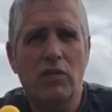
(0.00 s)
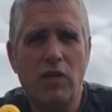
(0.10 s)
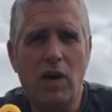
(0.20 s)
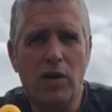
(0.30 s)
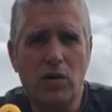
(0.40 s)

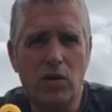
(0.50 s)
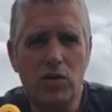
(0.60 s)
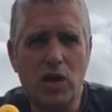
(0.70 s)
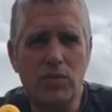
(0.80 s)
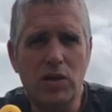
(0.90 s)
fired hot
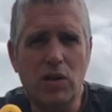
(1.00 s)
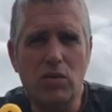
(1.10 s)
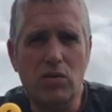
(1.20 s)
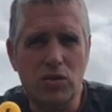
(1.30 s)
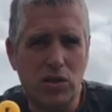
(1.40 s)
tub, so you're
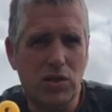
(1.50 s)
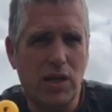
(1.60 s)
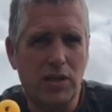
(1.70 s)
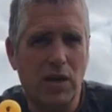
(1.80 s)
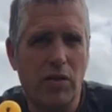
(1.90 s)
not just
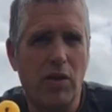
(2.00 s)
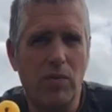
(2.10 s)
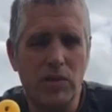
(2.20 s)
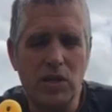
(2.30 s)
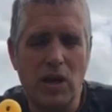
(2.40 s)
setting a
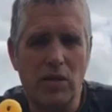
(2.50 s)
thermostat.